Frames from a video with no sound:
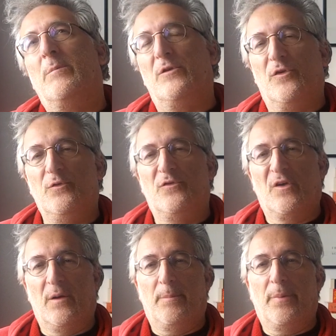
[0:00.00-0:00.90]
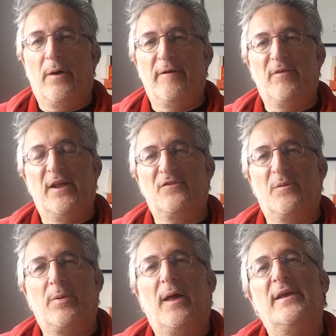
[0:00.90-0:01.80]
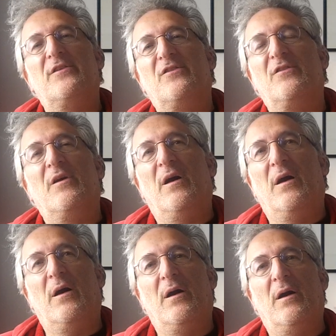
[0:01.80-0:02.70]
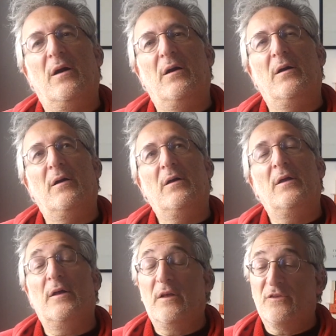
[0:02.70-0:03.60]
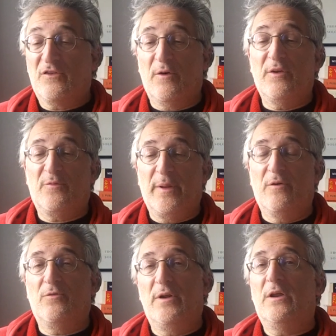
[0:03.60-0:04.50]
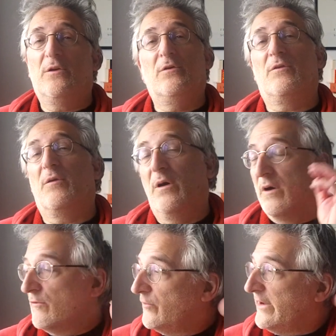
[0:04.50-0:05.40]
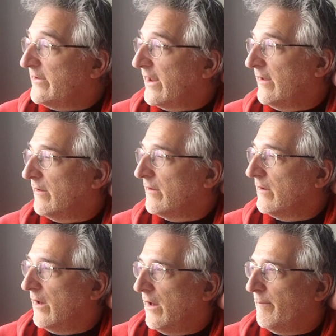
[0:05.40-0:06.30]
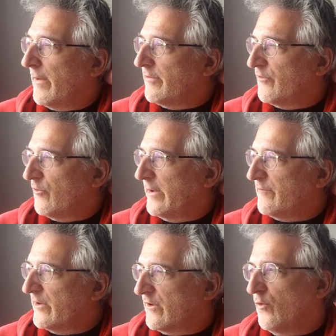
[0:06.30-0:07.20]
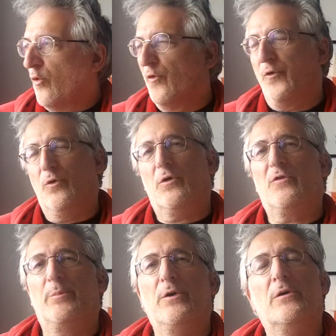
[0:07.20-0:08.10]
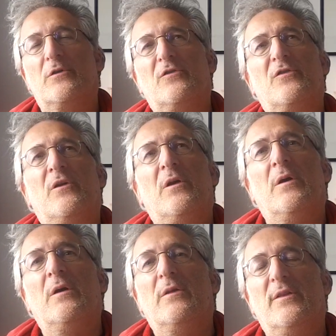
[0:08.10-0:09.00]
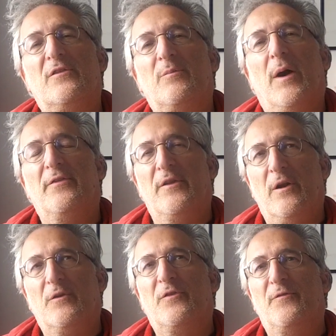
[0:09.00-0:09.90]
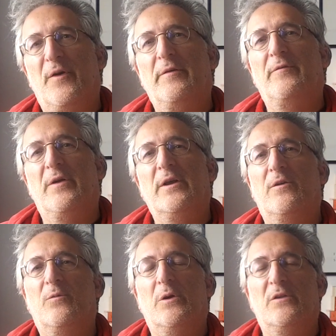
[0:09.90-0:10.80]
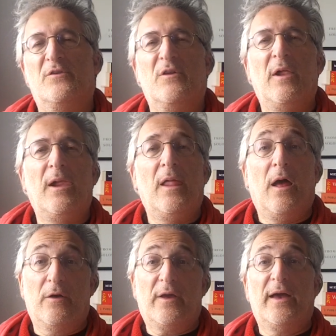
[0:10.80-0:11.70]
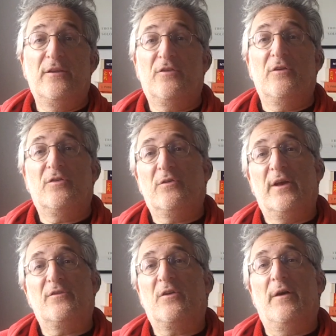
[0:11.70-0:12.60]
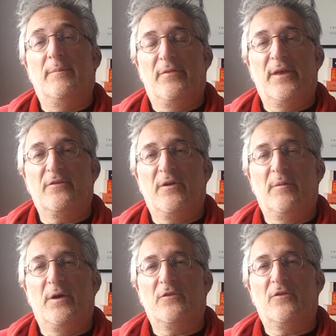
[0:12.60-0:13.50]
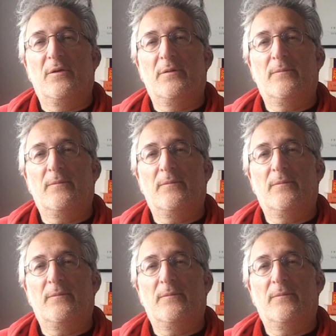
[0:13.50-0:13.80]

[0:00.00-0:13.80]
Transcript: Medusa by Vanessa Place. Uh, so it's been a really good uh, reading uh, month for me. I've read an awful lot of books this month and a lot of very, very good ones. Okay, so till next time, thanks very much.